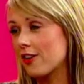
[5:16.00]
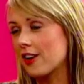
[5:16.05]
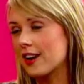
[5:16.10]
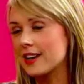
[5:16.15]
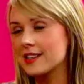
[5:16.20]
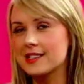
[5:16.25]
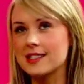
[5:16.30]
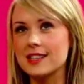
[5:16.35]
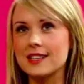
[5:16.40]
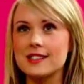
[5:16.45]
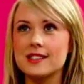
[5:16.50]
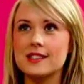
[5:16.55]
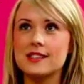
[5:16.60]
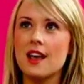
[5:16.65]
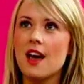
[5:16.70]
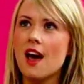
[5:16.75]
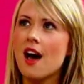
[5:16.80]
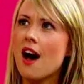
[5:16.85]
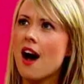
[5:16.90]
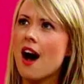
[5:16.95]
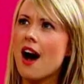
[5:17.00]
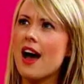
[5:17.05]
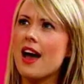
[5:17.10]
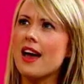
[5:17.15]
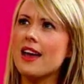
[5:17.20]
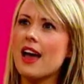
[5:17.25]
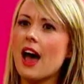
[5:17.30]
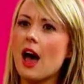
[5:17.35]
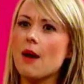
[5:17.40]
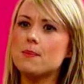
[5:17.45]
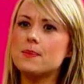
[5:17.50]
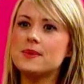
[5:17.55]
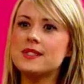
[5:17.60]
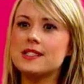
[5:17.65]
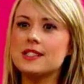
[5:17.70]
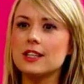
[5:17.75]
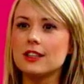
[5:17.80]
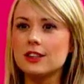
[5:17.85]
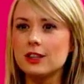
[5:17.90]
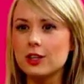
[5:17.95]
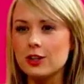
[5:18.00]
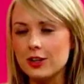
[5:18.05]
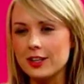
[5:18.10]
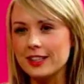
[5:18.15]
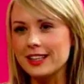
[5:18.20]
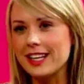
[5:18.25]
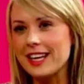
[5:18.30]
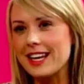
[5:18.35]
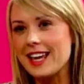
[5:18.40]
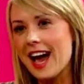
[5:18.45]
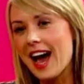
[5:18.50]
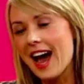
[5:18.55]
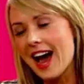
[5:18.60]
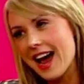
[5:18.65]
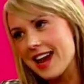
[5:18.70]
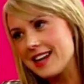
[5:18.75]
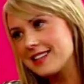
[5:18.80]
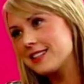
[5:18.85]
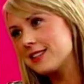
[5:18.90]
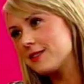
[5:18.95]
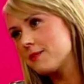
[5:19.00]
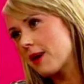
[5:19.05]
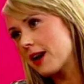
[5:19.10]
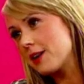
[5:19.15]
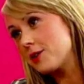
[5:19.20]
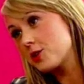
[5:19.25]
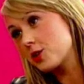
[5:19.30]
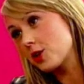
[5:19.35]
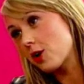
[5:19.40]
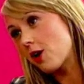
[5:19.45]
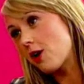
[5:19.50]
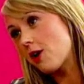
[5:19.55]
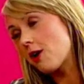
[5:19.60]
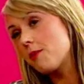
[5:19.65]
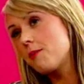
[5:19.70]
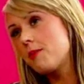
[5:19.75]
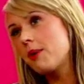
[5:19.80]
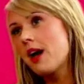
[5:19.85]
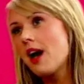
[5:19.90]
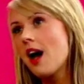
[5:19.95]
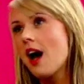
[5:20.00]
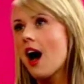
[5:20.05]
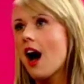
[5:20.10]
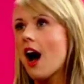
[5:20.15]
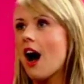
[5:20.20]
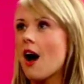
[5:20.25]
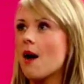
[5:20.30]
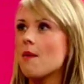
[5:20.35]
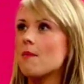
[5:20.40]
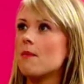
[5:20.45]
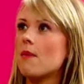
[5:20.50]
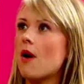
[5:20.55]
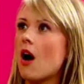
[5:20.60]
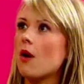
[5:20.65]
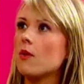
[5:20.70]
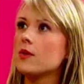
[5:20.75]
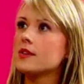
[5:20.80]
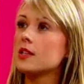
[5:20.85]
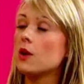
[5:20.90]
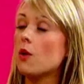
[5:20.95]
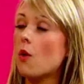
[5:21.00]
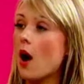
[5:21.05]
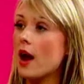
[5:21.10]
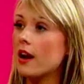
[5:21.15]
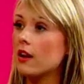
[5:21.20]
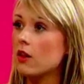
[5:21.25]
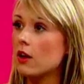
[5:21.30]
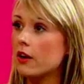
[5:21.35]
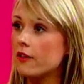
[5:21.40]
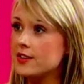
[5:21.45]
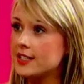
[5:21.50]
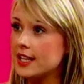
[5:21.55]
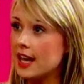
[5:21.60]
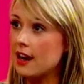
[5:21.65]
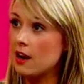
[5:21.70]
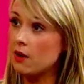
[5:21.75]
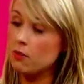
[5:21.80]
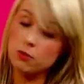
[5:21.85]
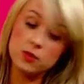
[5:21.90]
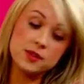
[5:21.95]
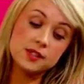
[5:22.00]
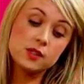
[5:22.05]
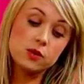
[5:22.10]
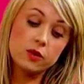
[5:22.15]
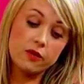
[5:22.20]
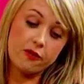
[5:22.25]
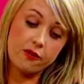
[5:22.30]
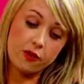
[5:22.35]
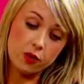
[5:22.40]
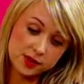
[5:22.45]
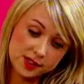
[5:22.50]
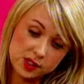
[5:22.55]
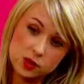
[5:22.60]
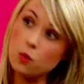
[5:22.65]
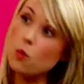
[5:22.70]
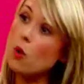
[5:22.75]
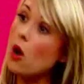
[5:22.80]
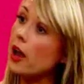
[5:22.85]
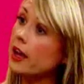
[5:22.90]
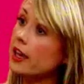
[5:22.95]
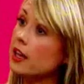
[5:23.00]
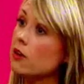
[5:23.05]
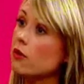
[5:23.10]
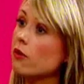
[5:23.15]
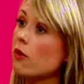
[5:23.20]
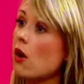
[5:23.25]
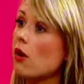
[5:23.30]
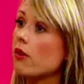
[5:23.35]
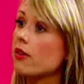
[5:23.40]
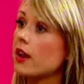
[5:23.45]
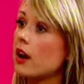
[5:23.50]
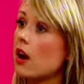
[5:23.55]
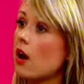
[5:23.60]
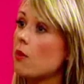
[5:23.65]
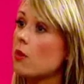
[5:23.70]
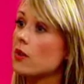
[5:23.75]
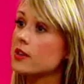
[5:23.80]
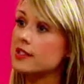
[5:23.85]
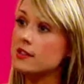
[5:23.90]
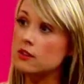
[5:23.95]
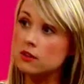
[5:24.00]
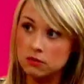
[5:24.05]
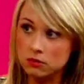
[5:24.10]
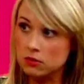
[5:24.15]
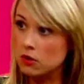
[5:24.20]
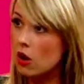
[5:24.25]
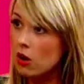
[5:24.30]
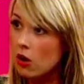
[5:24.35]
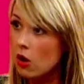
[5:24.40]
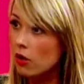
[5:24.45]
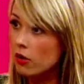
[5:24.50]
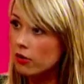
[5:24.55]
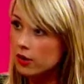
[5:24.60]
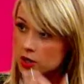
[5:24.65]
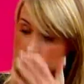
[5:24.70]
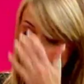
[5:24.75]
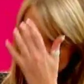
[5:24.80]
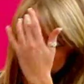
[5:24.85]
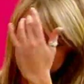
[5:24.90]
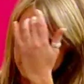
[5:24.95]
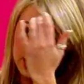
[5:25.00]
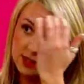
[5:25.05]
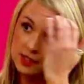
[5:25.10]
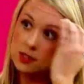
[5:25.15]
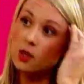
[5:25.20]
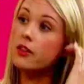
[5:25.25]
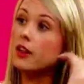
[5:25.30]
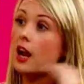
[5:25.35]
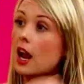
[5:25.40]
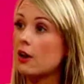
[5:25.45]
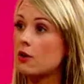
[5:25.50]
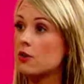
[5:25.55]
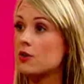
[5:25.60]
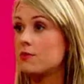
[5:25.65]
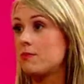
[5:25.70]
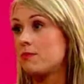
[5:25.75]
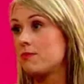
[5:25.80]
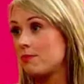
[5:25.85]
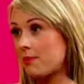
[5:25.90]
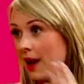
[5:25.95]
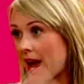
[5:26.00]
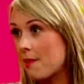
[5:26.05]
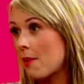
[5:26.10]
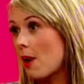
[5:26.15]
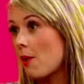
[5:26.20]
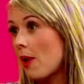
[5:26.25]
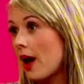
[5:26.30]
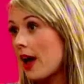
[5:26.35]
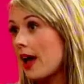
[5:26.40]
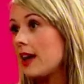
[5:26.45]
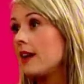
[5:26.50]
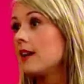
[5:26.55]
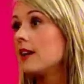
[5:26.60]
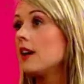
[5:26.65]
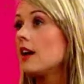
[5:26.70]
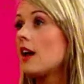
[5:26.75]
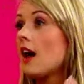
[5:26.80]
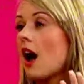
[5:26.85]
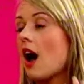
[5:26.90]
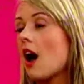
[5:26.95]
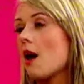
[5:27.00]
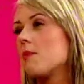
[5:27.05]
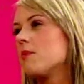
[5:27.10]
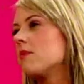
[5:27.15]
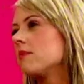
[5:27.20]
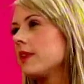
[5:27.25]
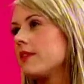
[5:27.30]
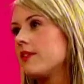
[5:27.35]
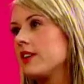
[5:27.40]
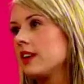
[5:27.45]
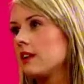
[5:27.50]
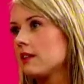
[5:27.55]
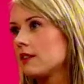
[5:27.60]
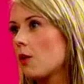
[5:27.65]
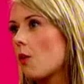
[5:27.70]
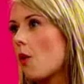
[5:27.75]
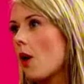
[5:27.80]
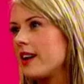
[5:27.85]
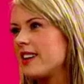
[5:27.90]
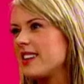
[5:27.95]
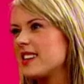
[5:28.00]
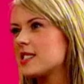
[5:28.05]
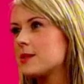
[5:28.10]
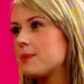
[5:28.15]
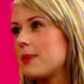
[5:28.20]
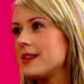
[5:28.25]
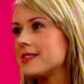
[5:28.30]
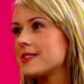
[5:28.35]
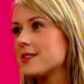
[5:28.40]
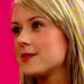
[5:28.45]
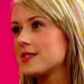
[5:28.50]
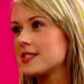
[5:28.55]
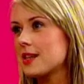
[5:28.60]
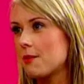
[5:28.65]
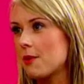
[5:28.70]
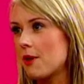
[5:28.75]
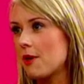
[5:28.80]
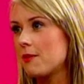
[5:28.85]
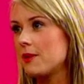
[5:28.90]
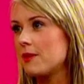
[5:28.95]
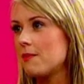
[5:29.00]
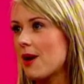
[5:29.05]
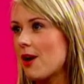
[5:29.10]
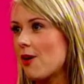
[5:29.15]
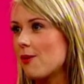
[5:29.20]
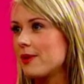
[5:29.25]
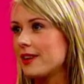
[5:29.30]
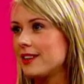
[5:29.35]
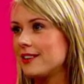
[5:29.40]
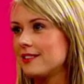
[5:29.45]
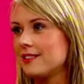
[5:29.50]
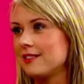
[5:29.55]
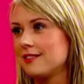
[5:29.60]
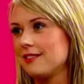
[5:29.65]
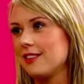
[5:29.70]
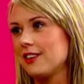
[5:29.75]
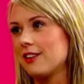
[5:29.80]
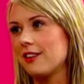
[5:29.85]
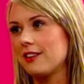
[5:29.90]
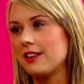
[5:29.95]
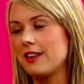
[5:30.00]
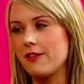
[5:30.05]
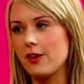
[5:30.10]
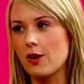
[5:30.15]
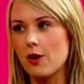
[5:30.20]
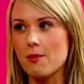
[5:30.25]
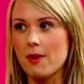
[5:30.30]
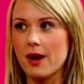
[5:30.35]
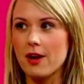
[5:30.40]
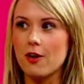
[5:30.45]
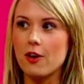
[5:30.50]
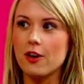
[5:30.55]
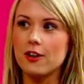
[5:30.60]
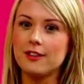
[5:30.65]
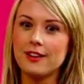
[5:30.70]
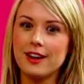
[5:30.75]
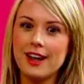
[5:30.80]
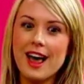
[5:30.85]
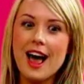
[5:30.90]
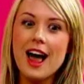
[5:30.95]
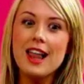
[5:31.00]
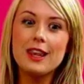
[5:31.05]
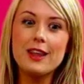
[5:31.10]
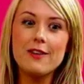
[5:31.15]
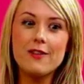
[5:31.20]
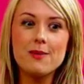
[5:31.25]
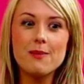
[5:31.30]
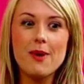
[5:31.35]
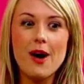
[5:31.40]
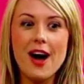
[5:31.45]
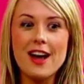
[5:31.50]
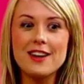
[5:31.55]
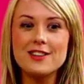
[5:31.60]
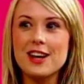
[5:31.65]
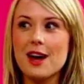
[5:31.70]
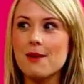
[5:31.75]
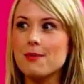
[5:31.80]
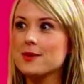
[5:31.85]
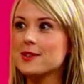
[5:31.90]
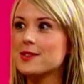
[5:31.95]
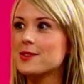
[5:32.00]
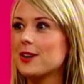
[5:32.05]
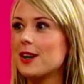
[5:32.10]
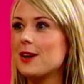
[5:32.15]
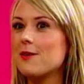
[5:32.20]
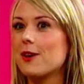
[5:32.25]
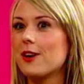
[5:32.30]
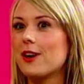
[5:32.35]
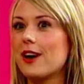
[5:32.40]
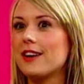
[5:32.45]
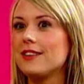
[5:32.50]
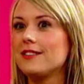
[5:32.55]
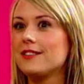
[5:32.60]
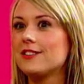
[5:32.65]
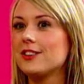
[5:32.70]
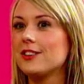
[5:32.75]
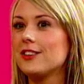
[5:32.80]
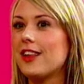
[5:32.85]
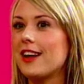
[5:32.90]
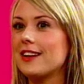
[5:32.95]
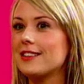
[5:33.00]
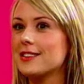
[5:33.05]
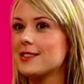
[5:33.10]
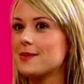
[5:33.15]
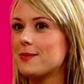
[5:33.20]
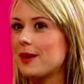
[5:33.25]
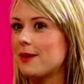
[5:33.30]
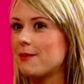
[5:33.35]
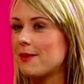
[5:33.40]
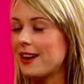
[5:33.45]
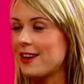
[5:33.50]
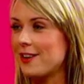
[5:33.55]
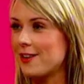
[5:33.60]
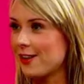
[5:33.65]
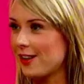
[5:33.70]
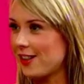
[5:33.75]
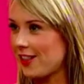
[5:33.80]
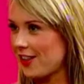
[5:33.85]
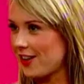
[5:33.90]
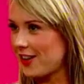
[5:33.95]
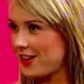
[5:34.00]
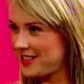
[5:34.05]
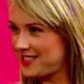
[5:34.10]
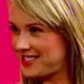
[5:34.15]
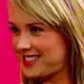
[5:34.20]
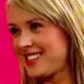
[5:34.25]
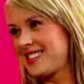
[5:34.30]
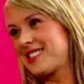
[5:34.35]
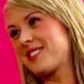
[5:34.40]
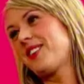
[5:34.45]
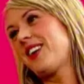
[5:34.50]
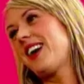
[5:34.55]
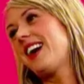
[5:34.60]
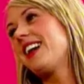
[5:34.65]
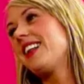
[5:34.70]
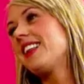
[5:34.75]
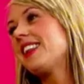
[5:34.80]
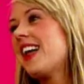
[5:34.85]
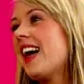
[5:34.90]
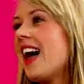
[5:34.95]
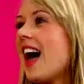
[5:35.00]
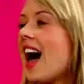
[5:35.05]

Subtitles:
crisis. I absolutely hated my job. I was in quite a lot of debt and was sort of forced to work in a role that I no longer enjoying so that I could pay my way. Living in quite an expensive suburb in Melbourne and, you know, living on my own. Living behind Chapel Street where I do like to spend money on clothes as well.